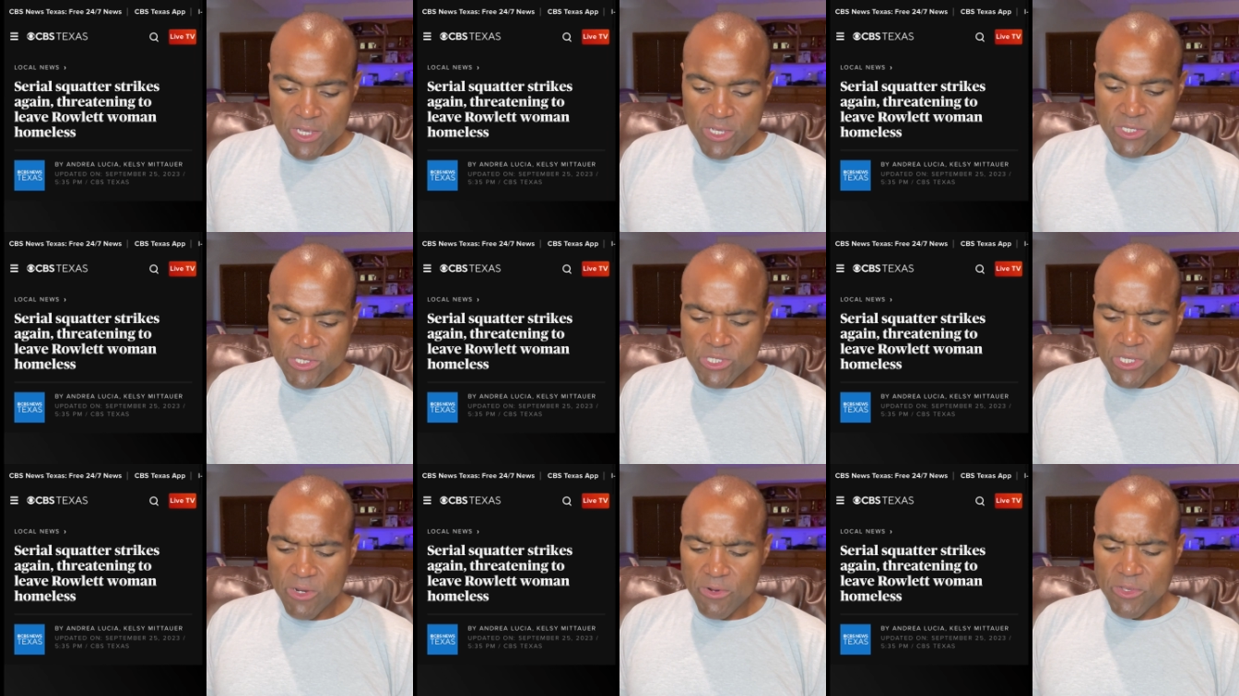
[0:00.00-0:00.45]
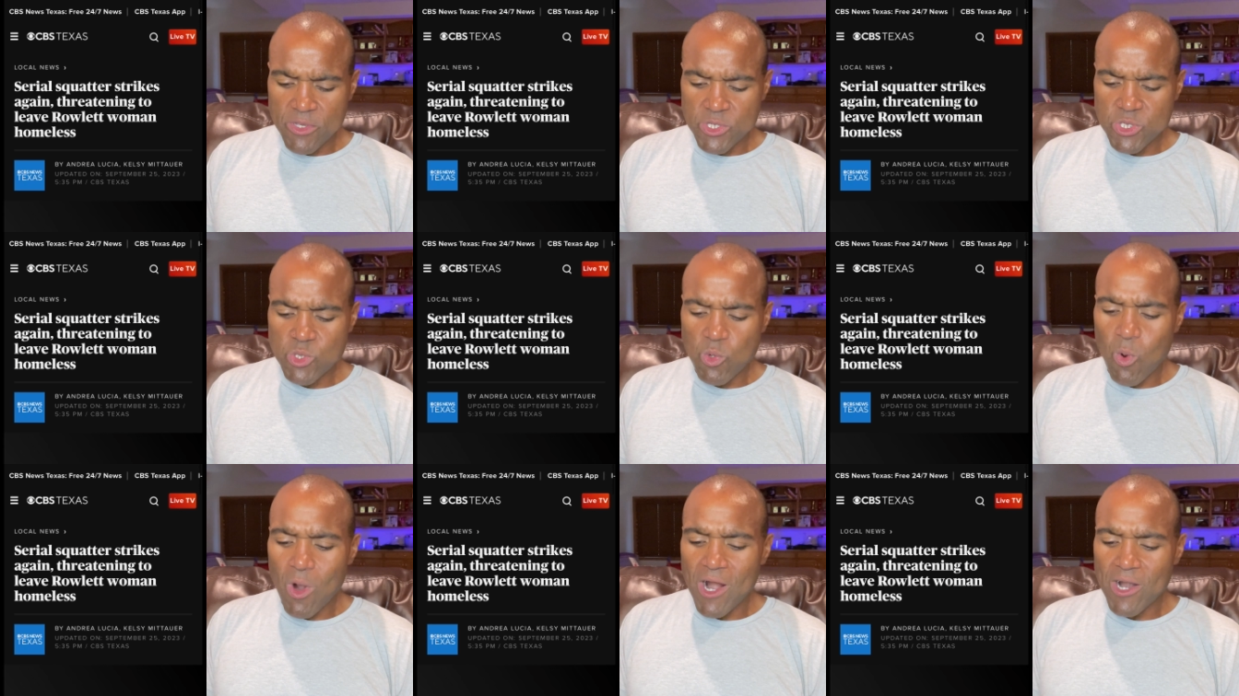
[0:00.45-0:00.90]
serial
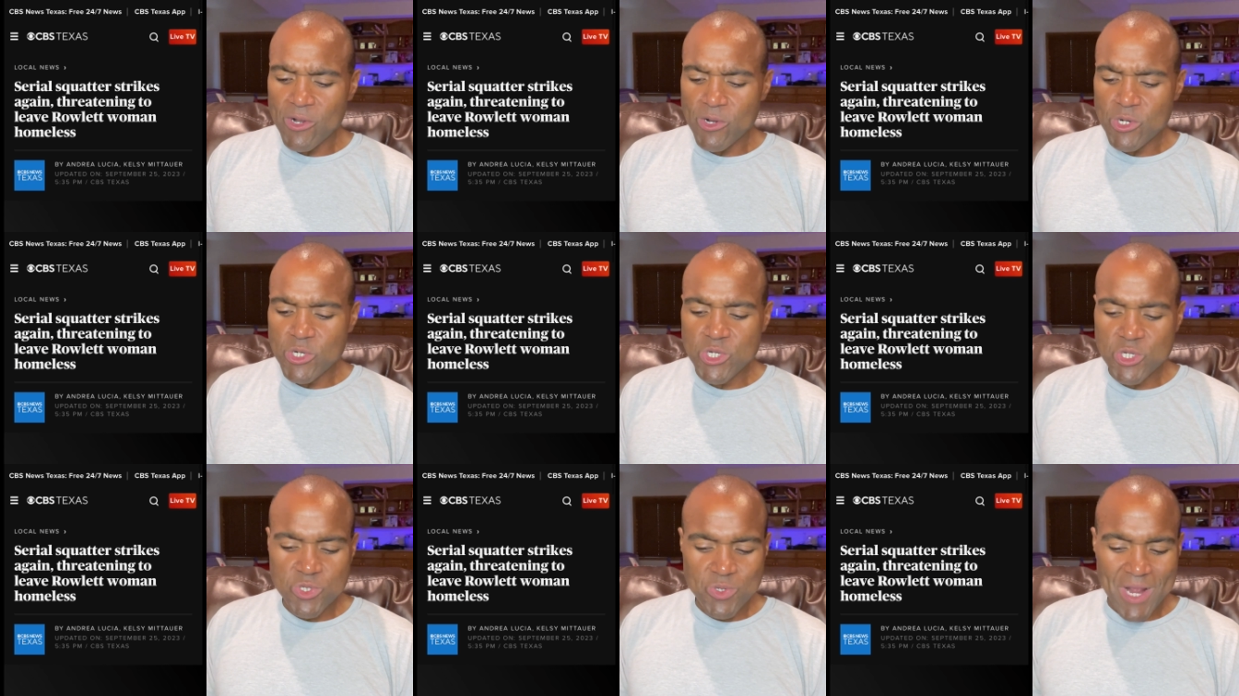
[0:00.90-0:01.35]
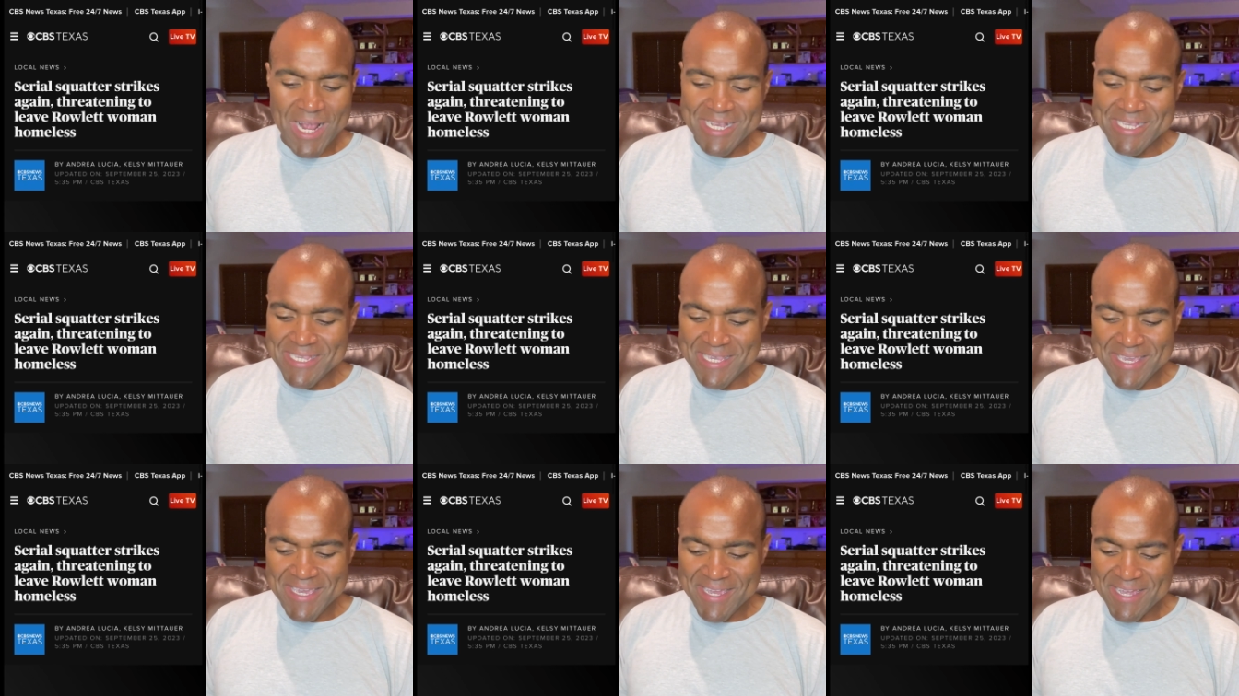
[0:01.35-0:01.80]
squatter
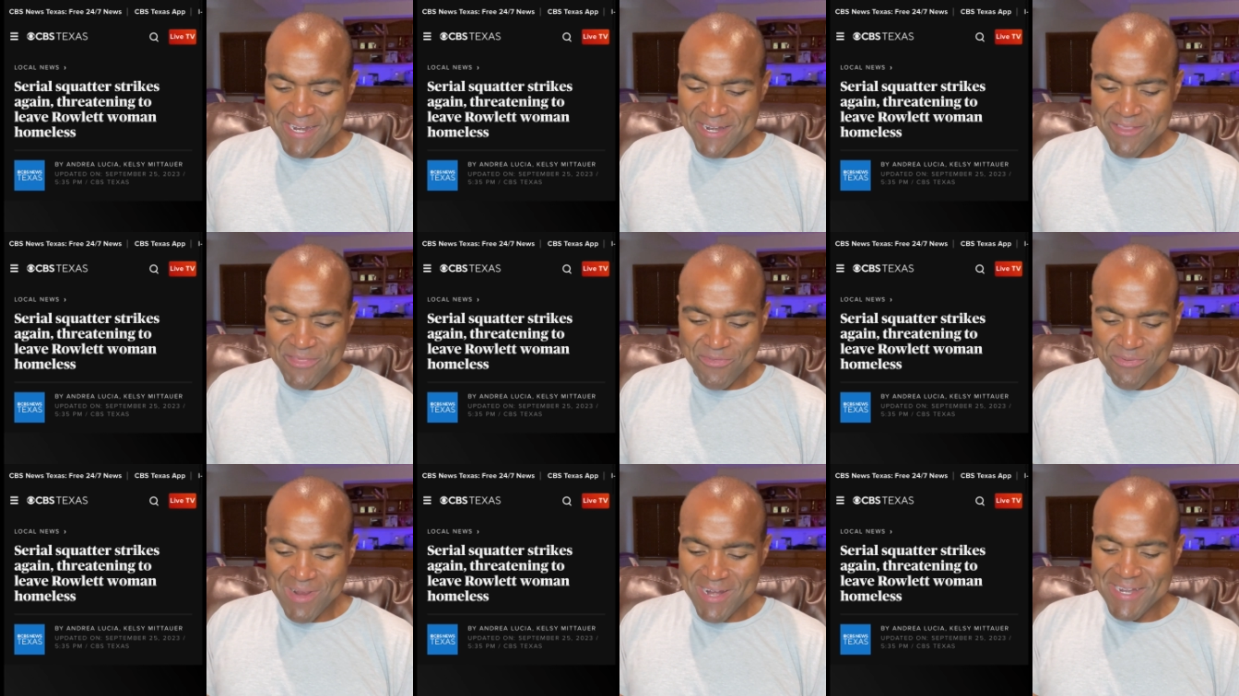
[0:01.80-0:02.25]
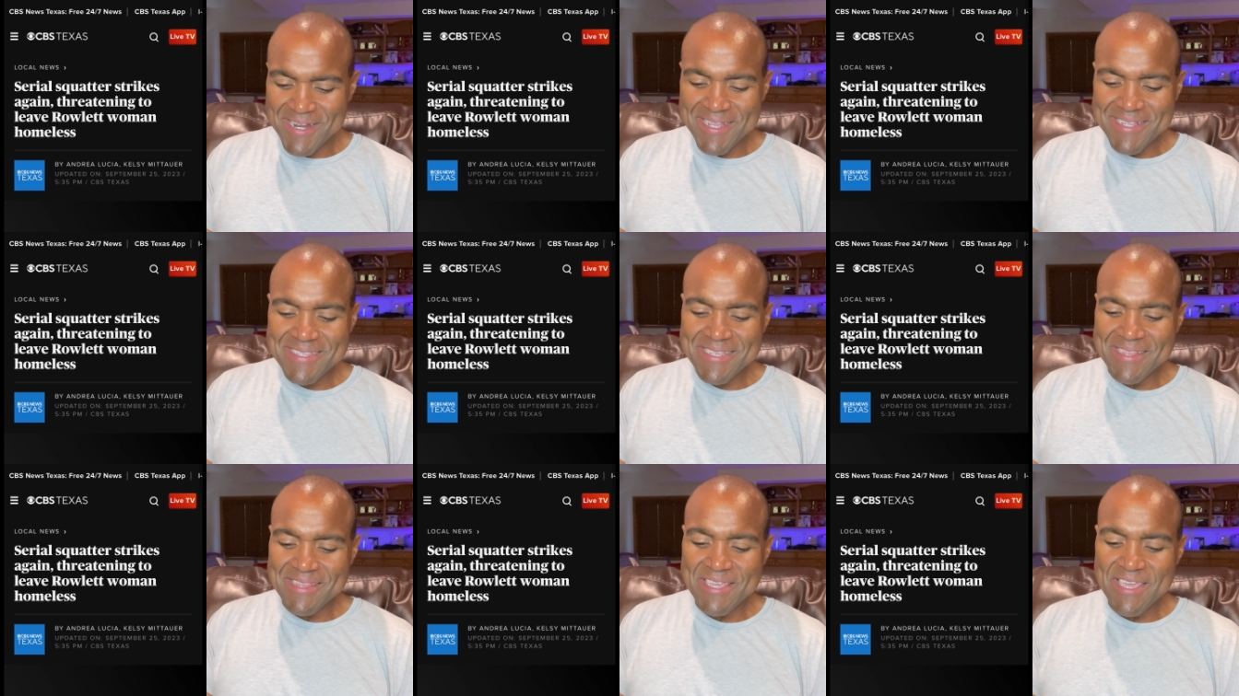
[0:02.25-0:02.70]
strikes again,
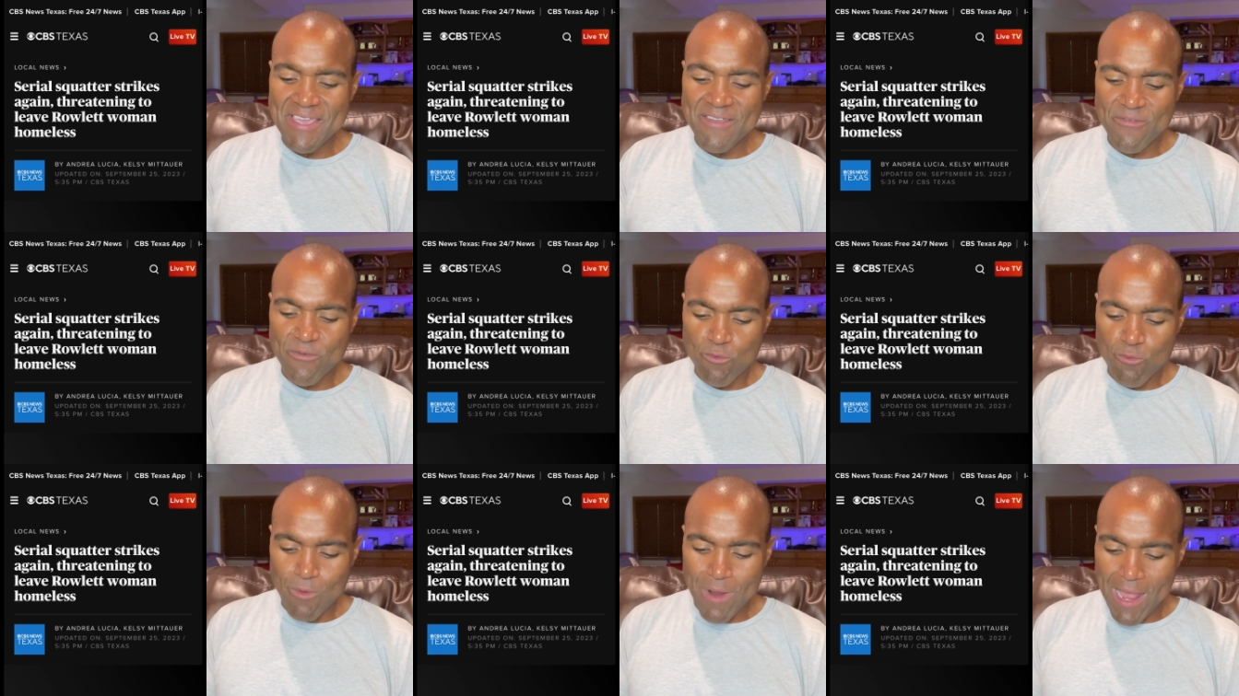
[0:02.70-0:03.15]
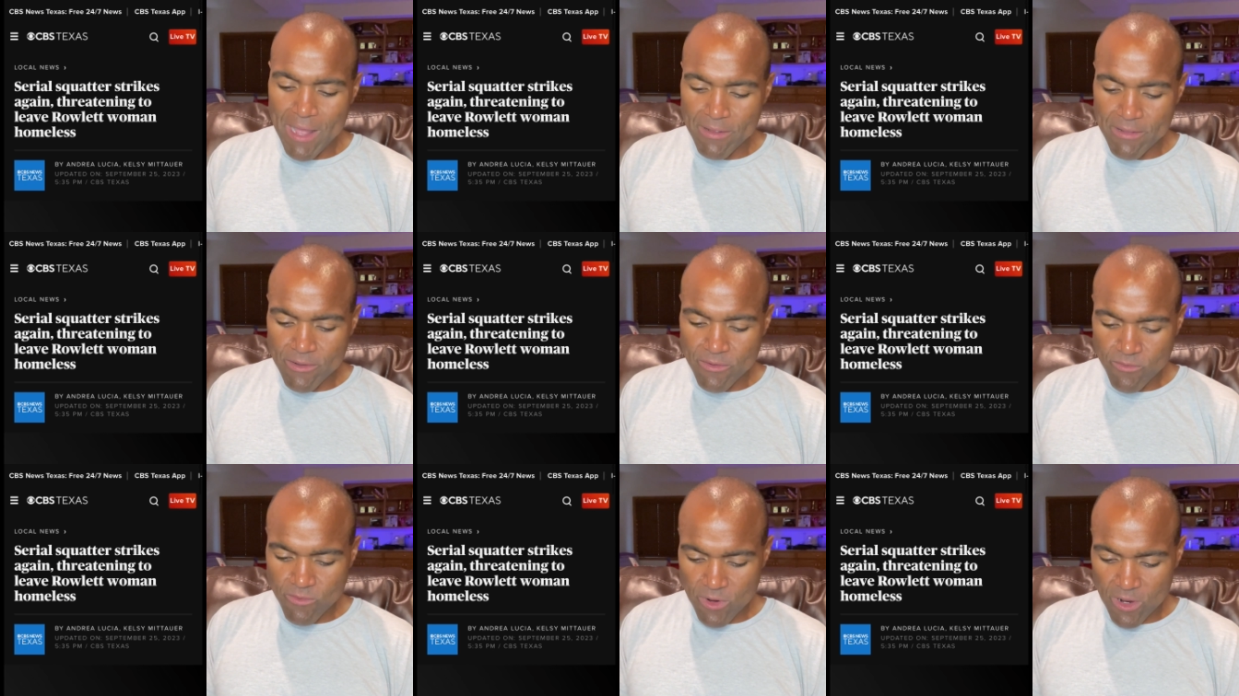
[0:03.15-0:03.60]
threatening to leave
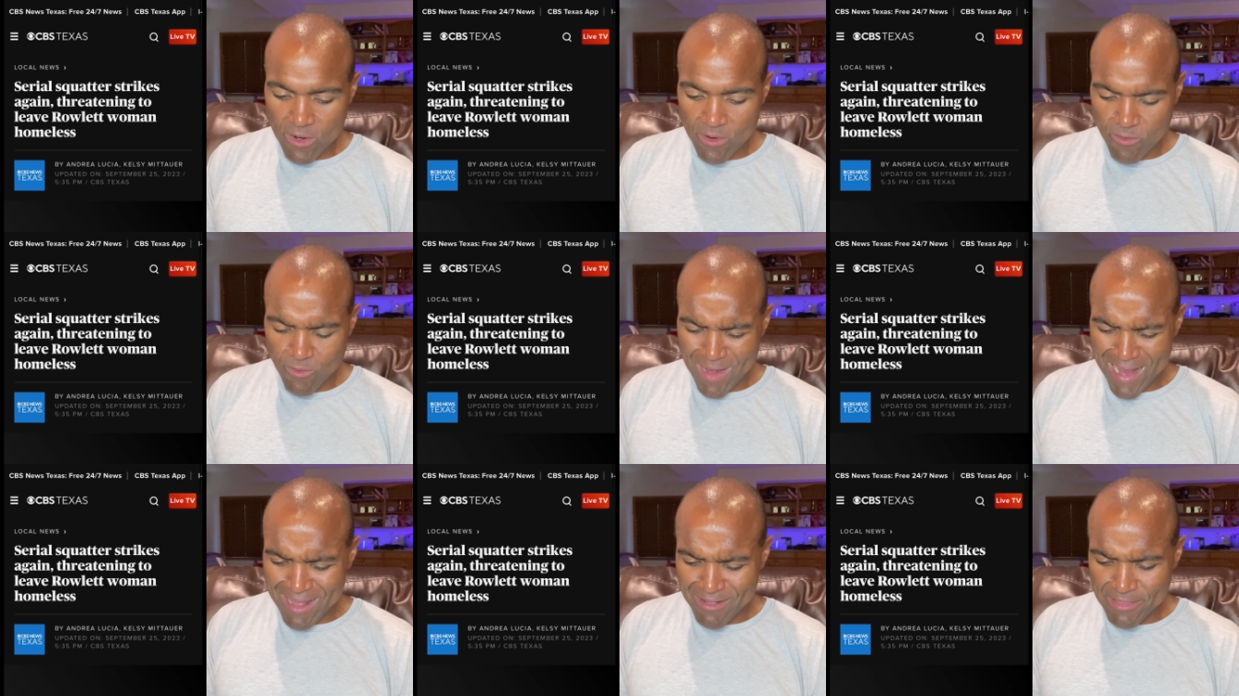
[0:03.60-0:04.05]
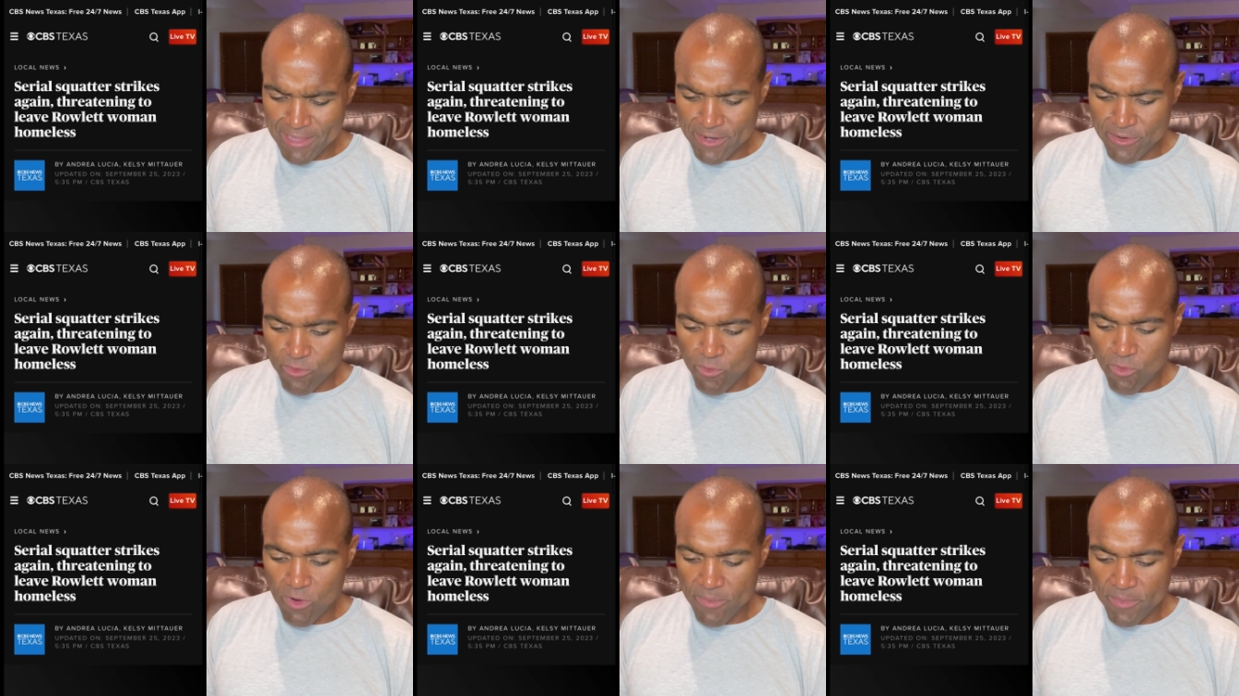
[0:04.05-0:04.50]

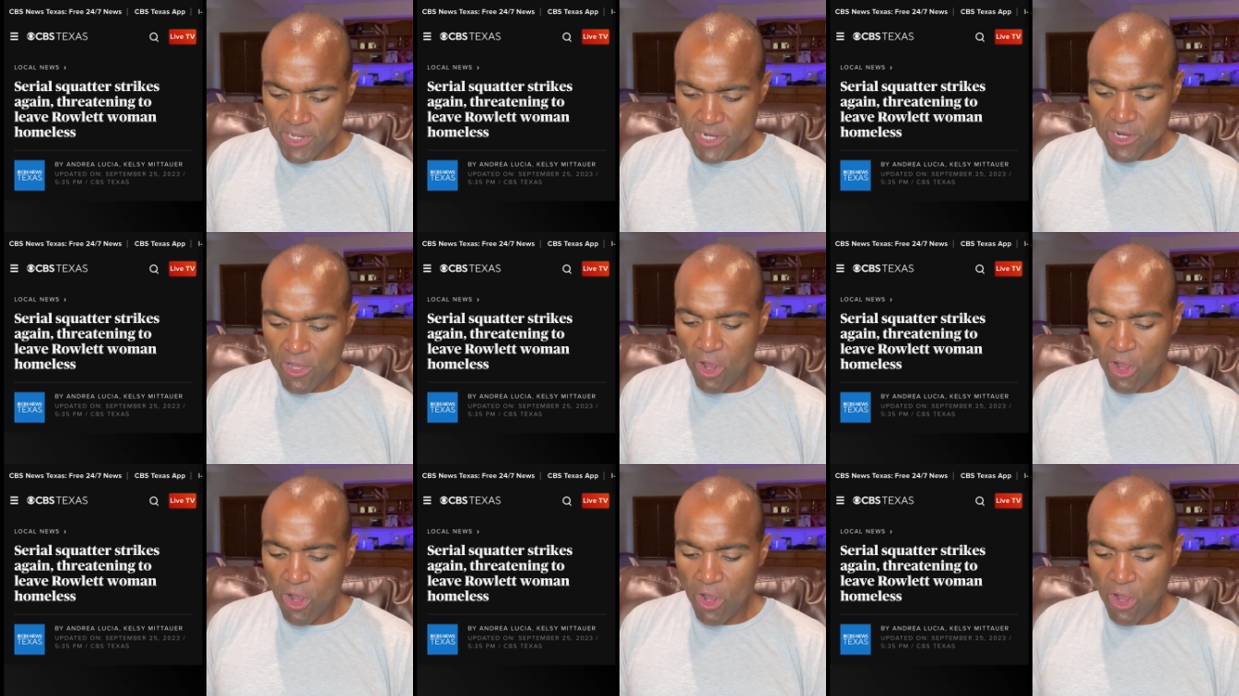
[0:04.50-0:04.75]
Rowlett woman